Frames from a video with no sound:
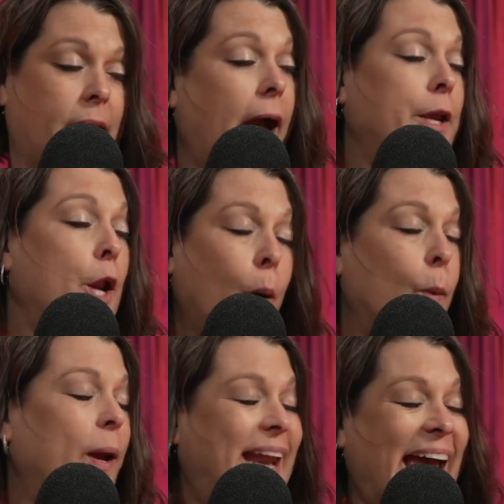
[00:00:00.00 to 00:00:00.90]
I
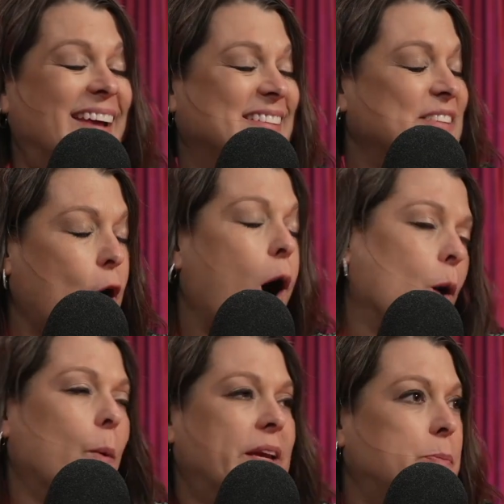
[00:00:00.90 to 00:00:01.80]
know it hasn't
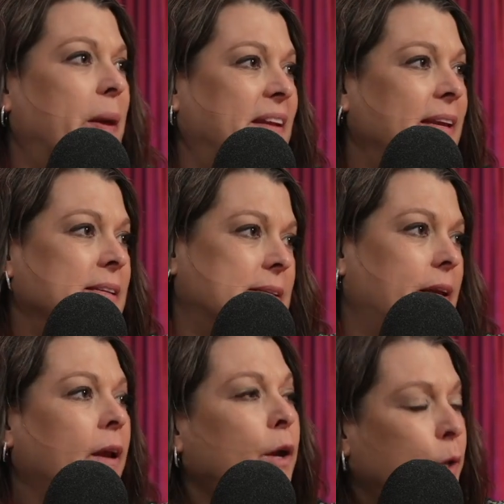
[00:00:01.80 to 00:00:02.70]
always been
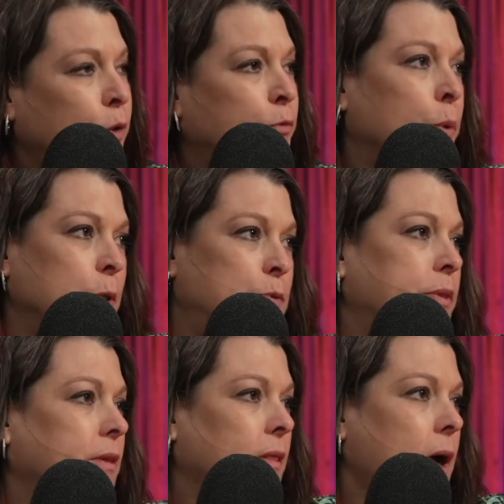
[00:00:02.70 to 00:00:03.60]
easy. You've worked
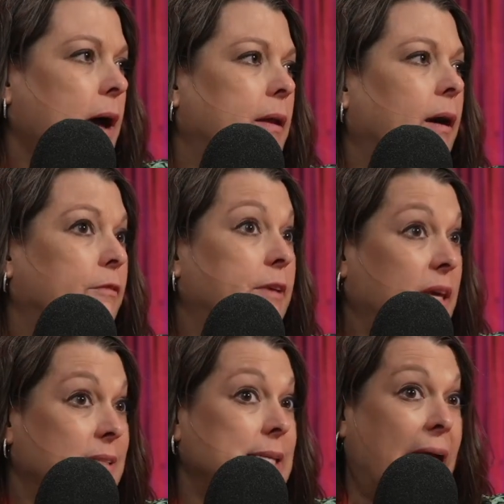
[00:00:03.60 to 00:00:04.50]
with a lot of
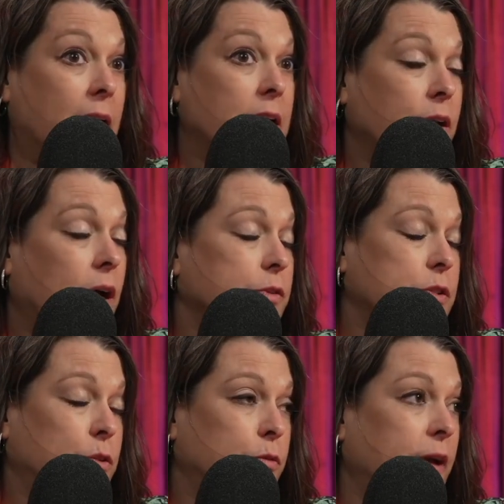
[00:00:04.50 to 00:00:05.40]
kids and
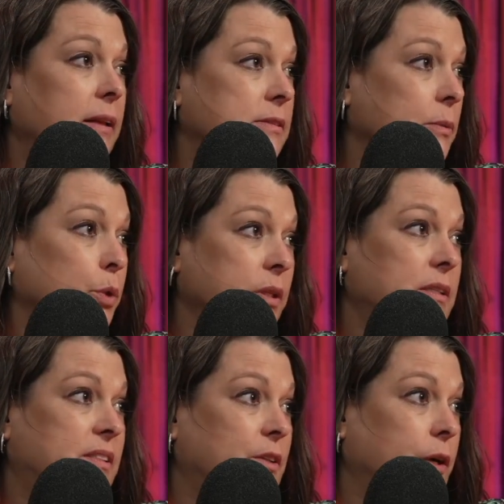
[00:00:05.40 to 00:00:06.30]
adults who've had some really
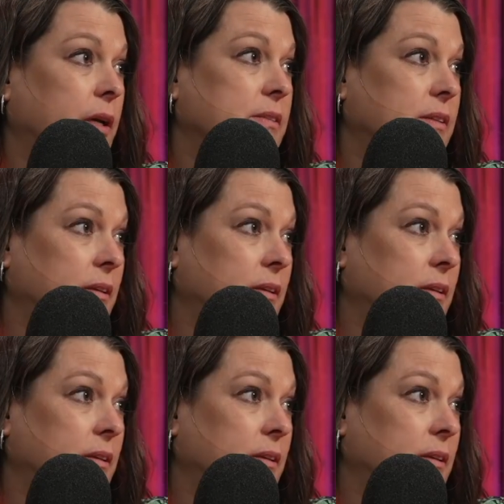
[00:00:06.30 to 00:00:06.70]
serious